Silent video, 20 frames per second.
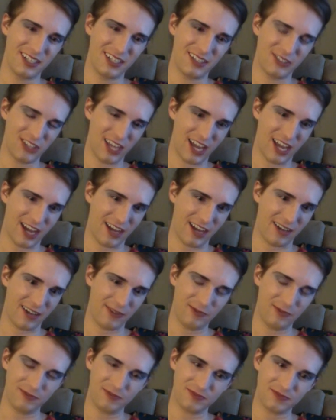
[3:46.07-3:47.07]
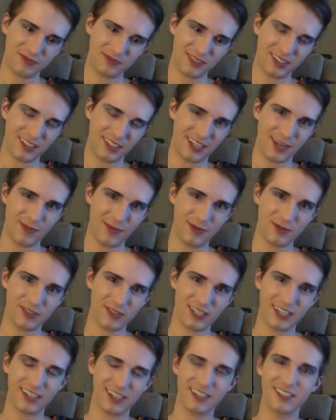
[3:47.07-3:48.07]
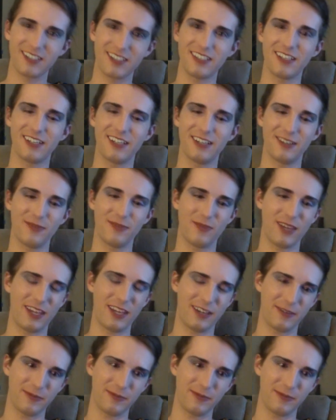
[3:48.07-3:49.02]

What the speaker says: Yeah, I'm upset because it hurt me.